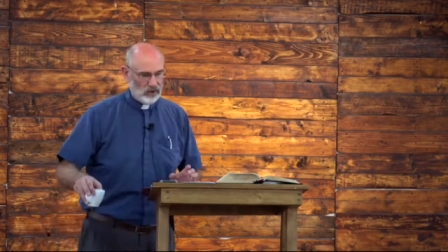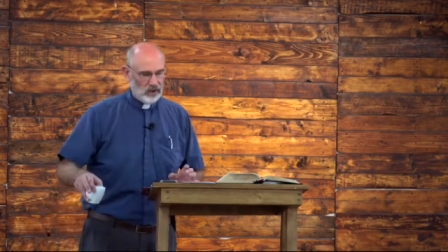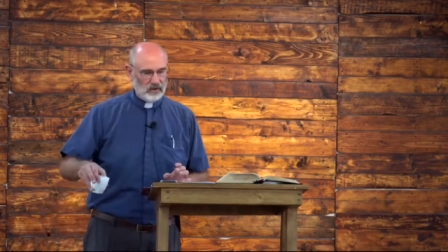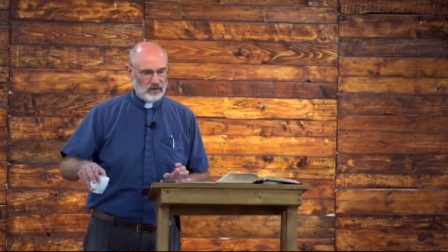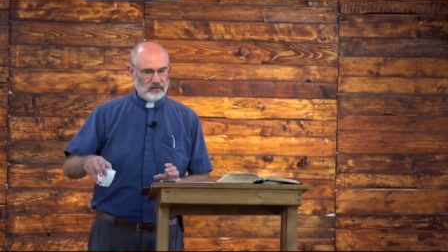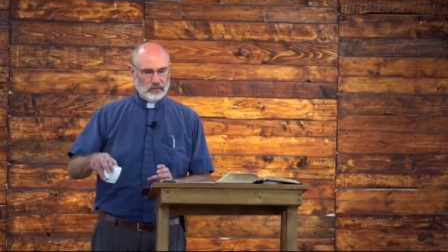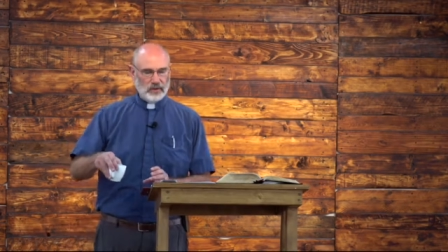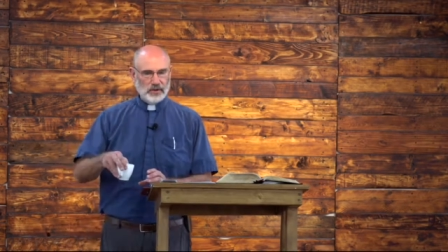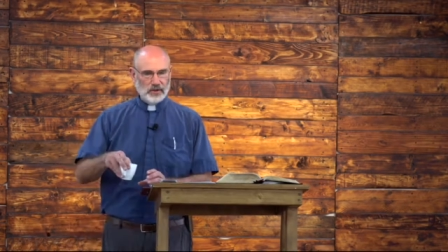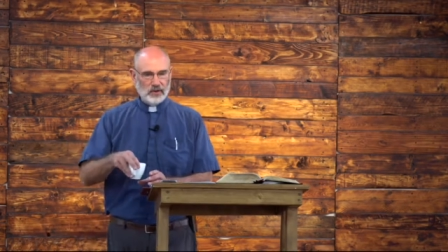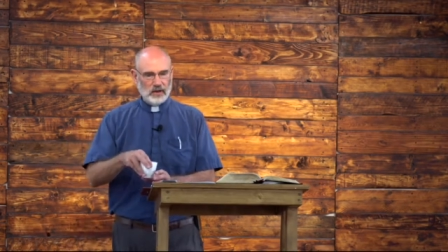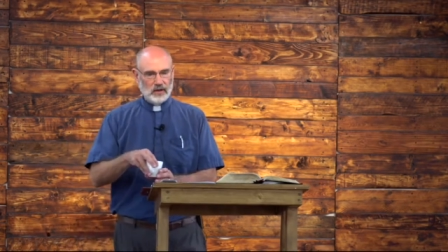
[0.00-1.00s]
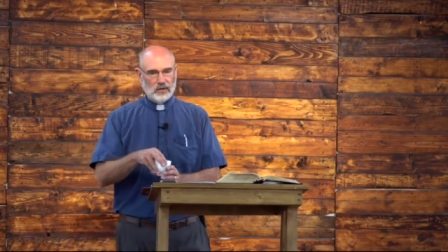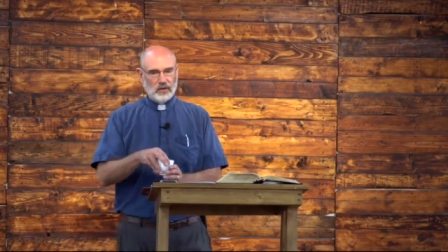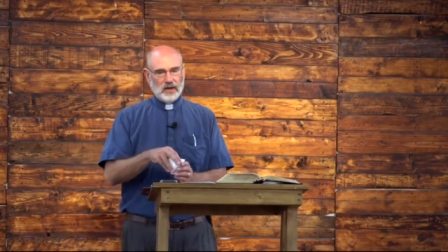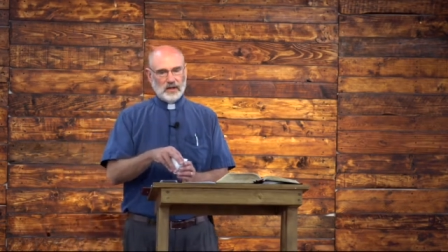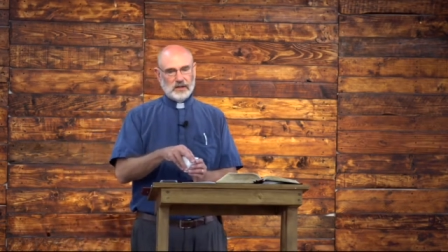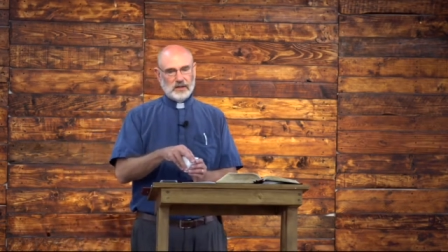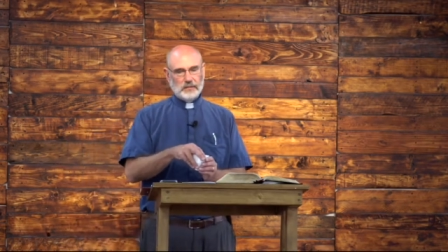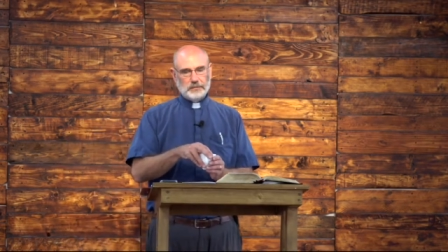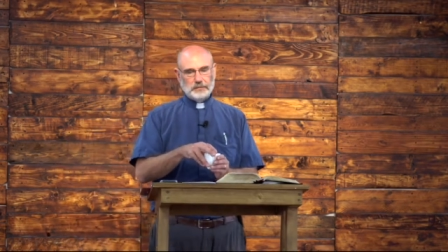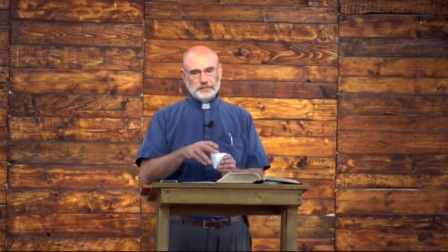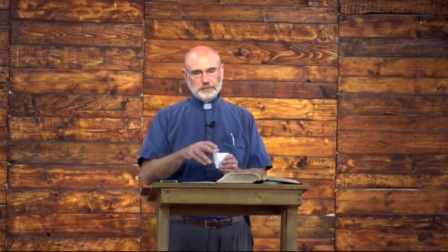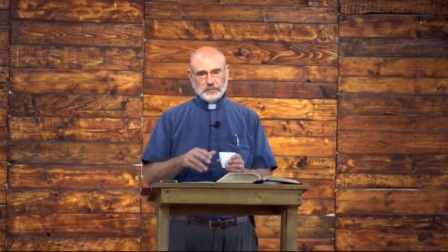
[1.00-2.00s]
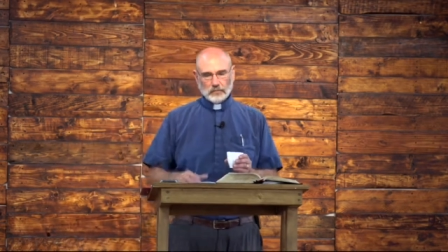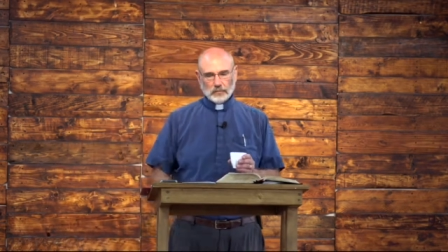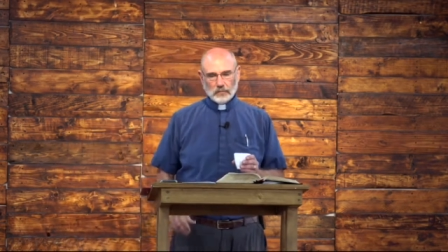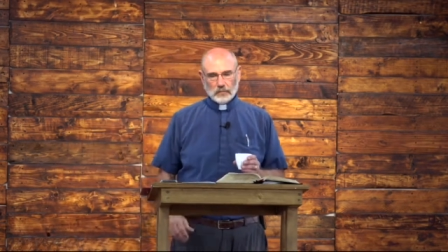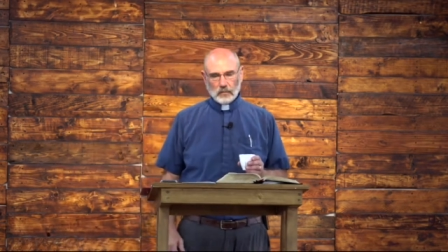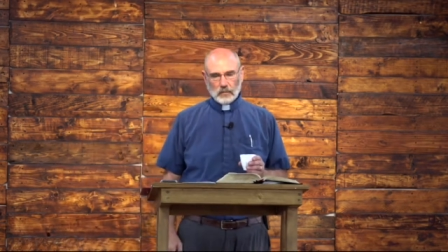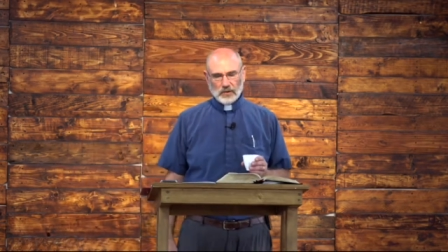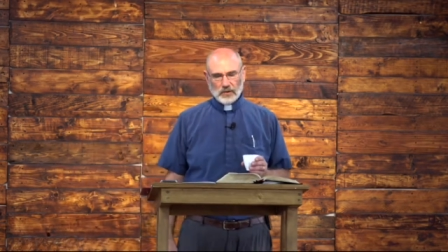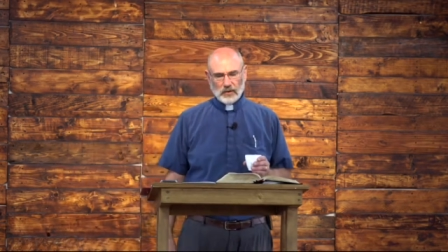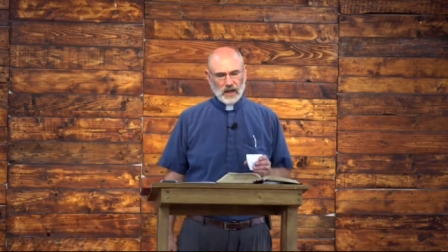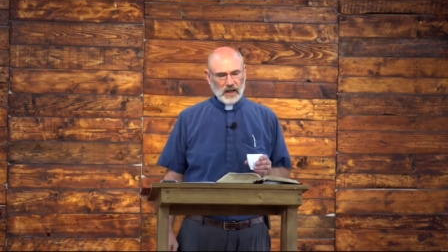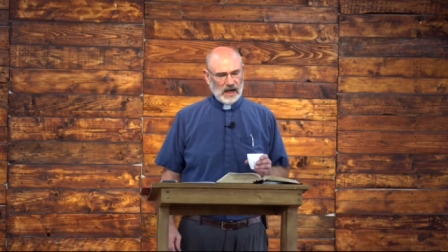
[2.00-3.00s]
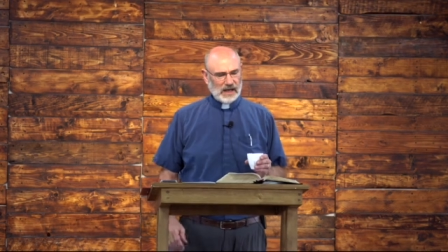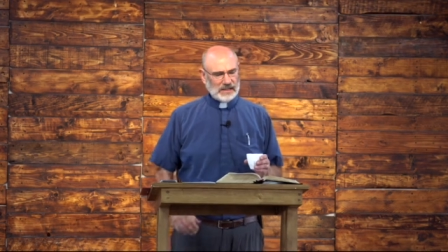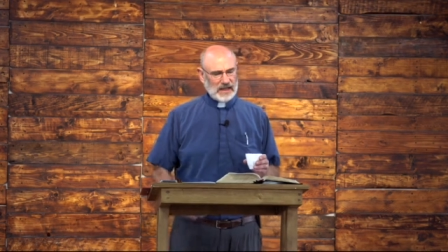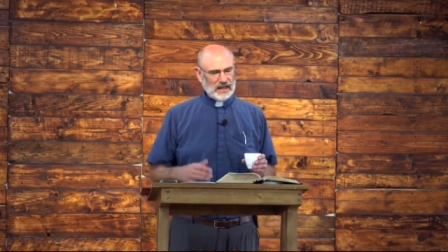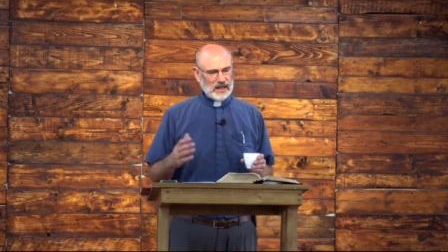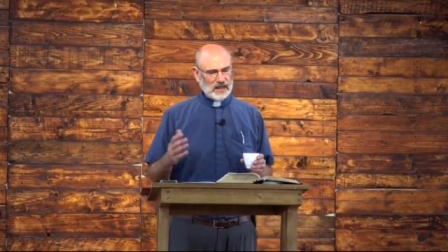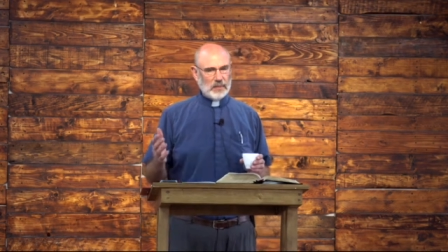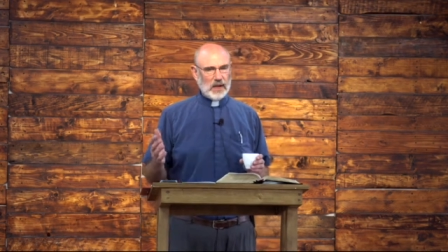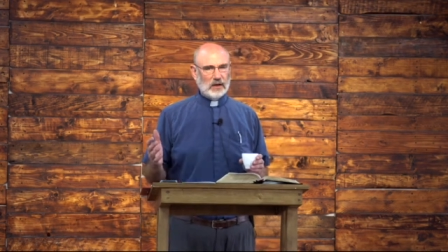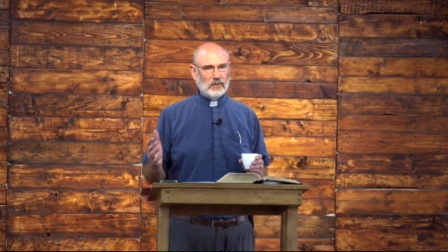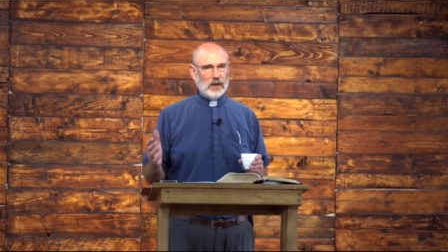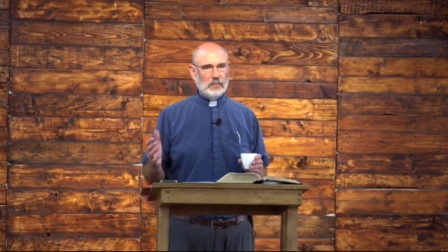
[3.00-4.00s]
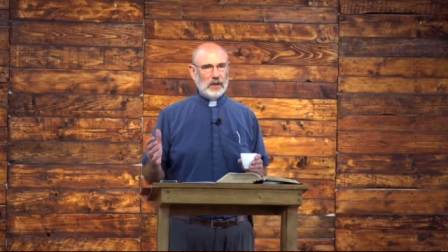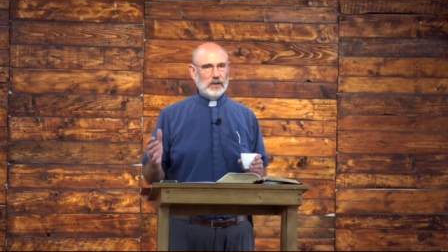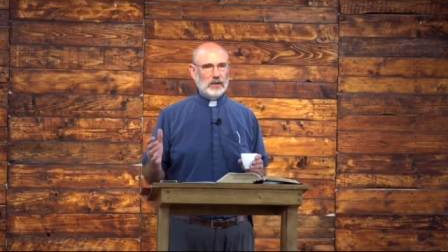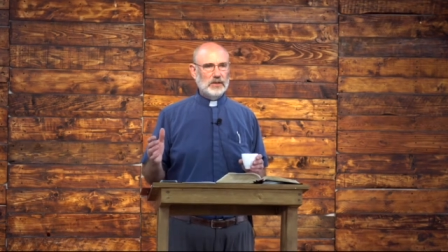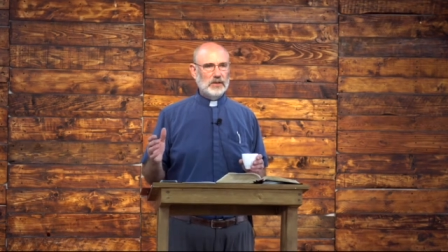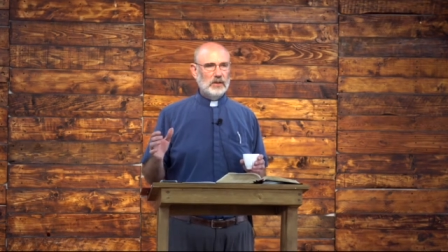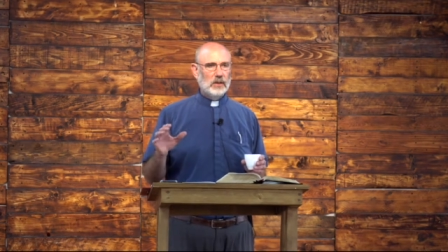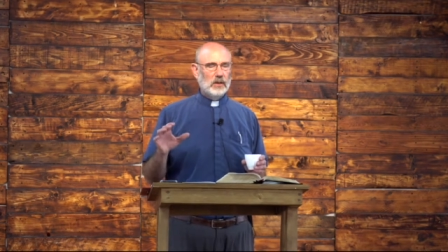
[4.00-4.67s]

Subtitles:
into full maturity in Christ. So I say that as background because